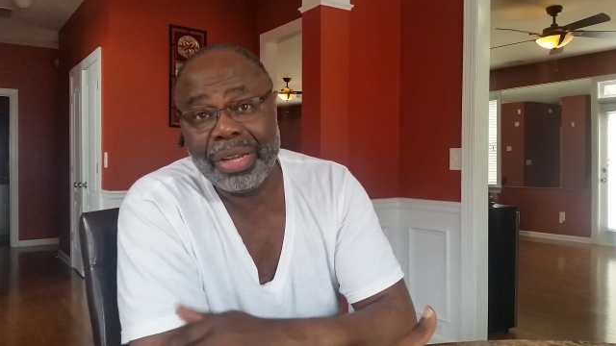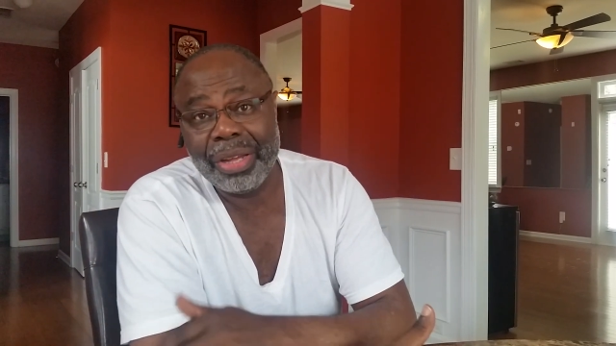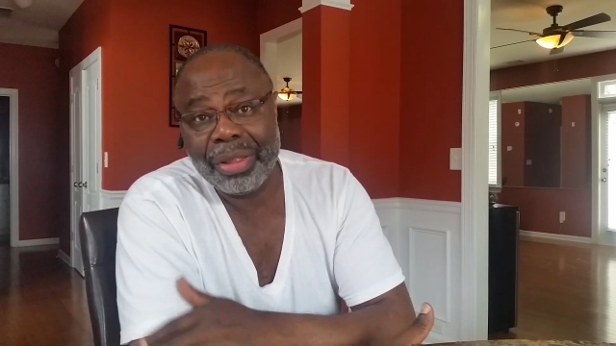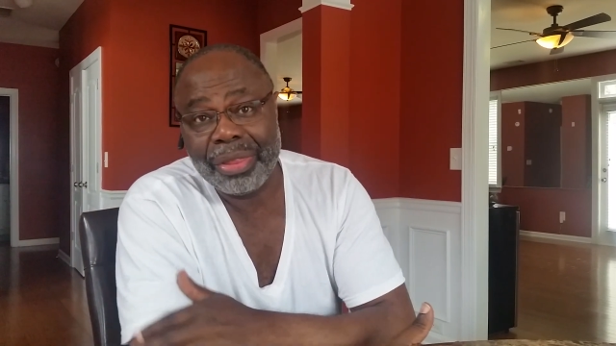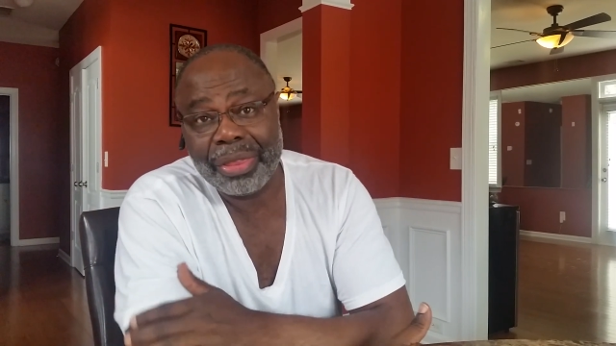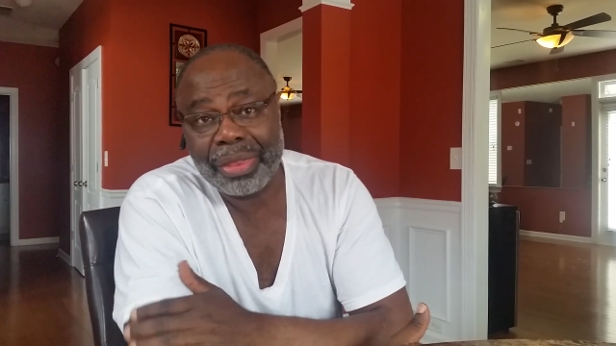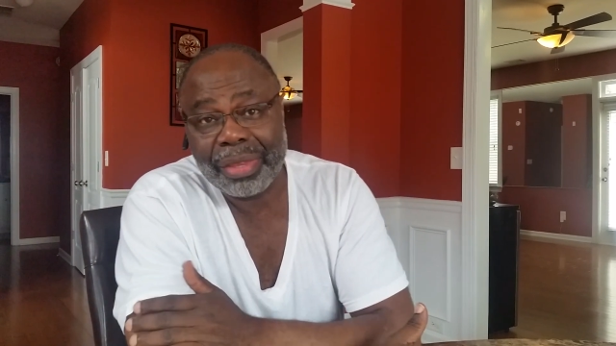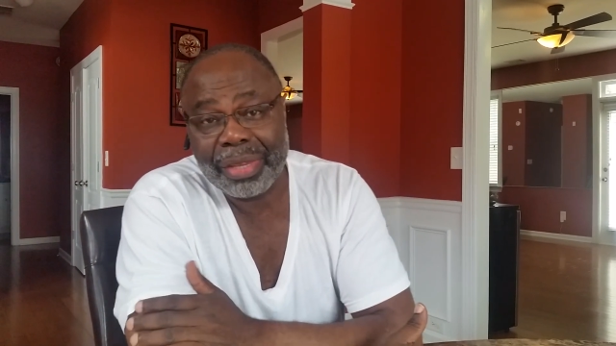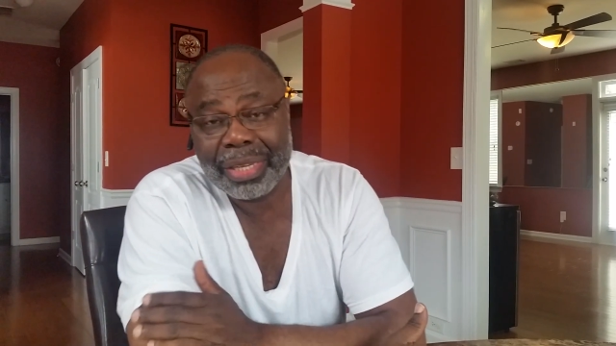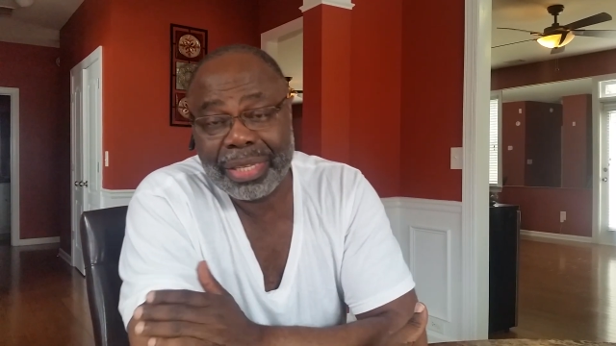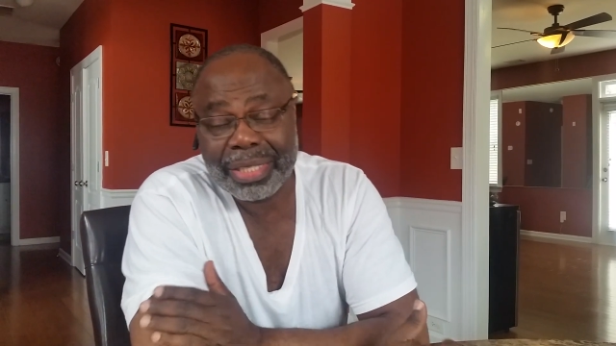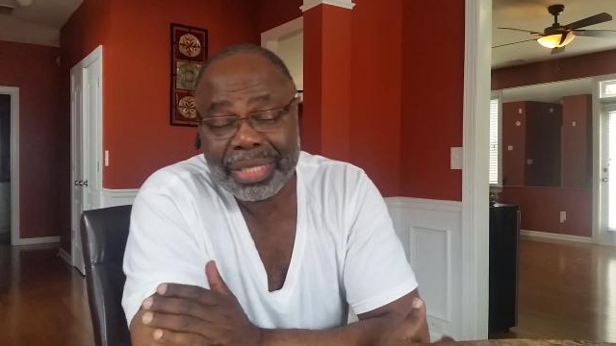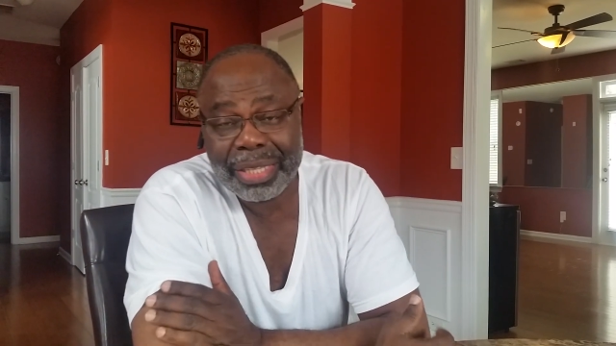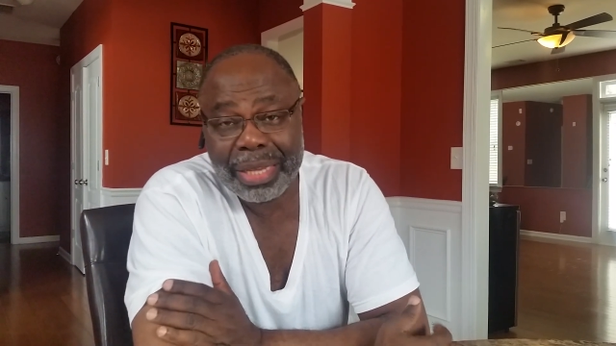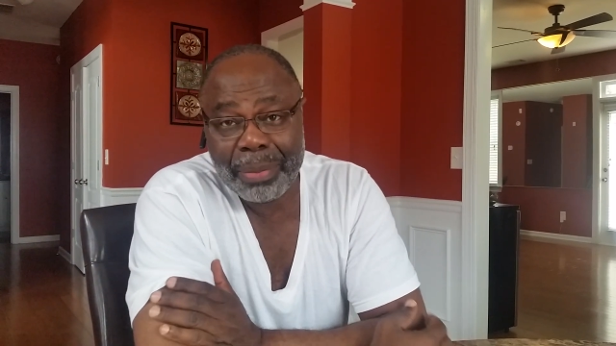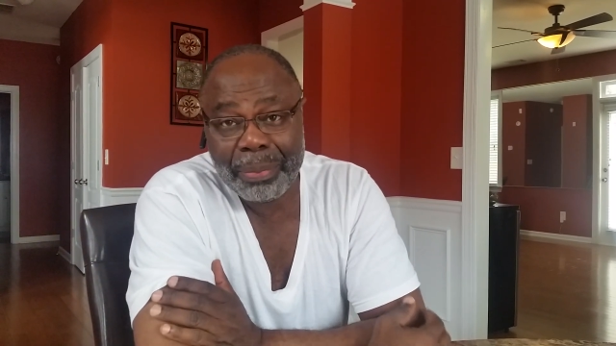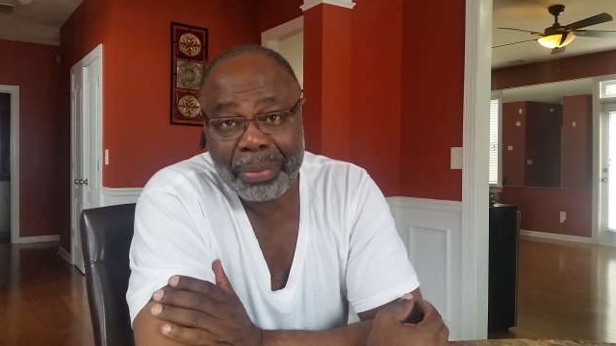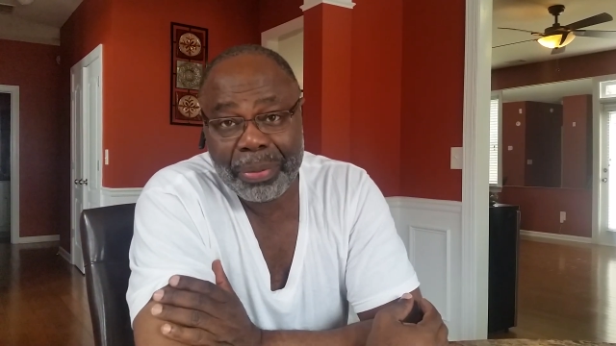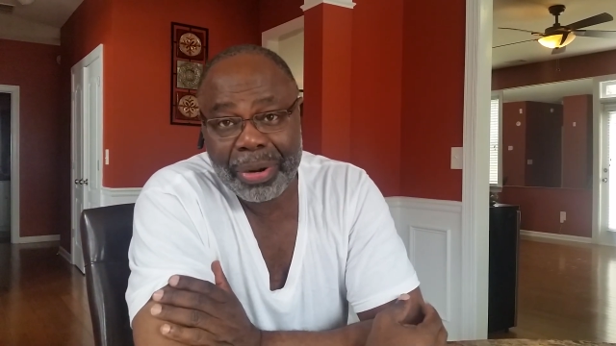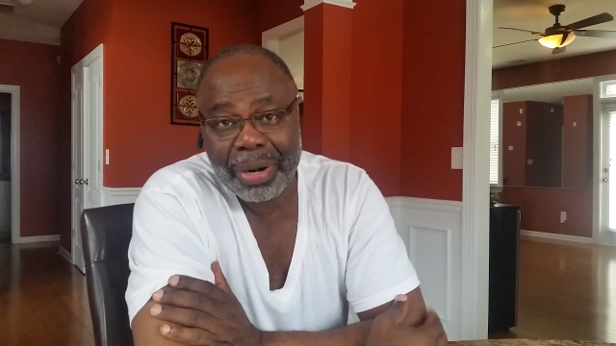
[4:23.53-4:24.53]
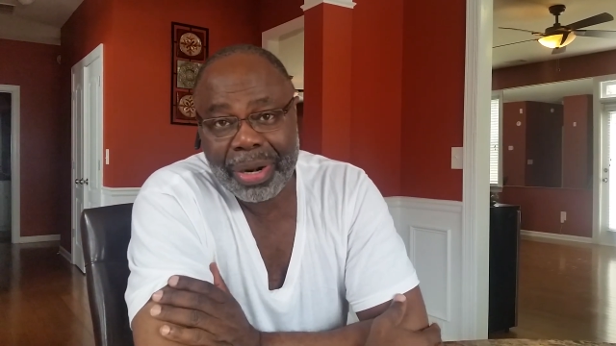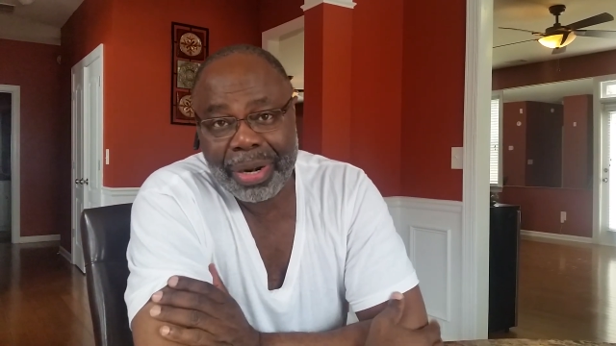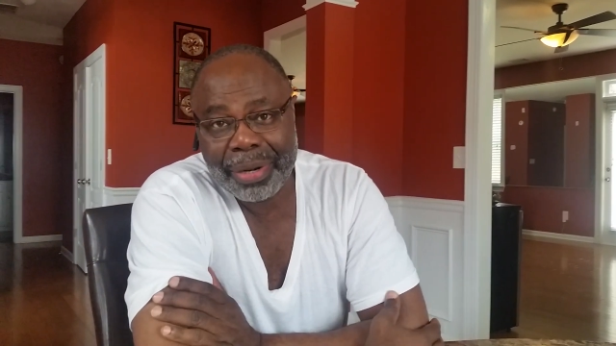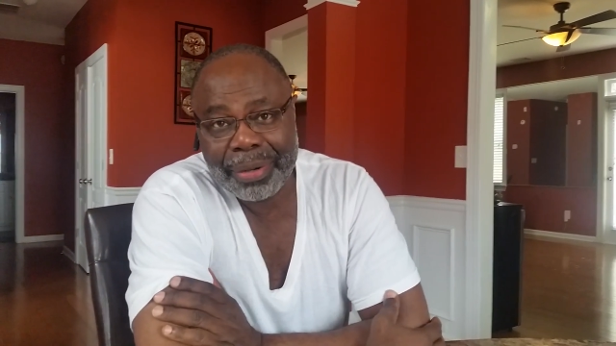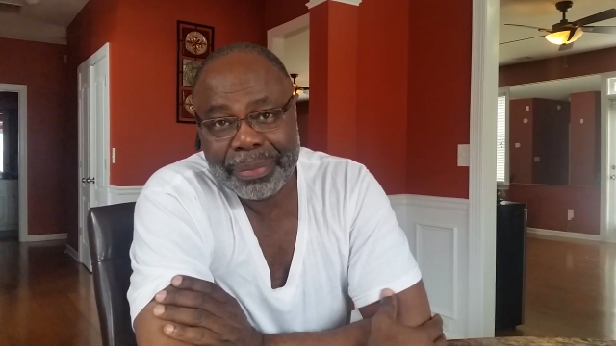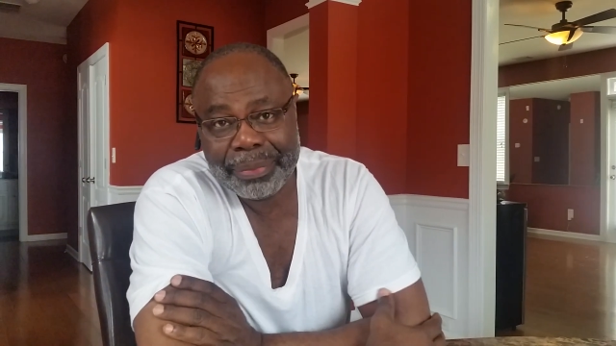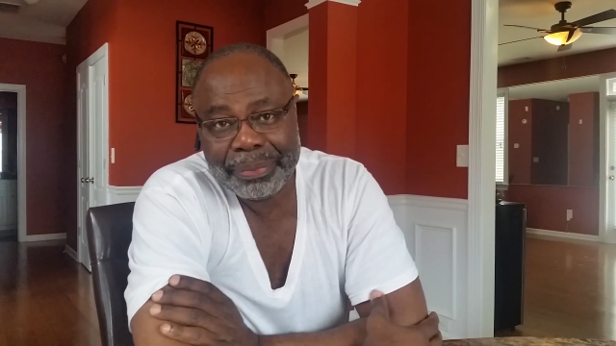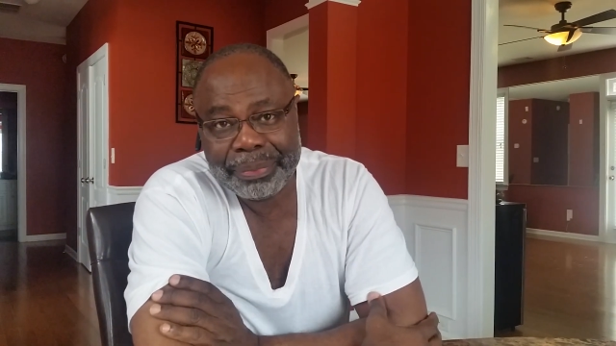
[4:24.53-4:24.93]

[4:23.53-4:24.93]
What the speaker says: earth is temporary,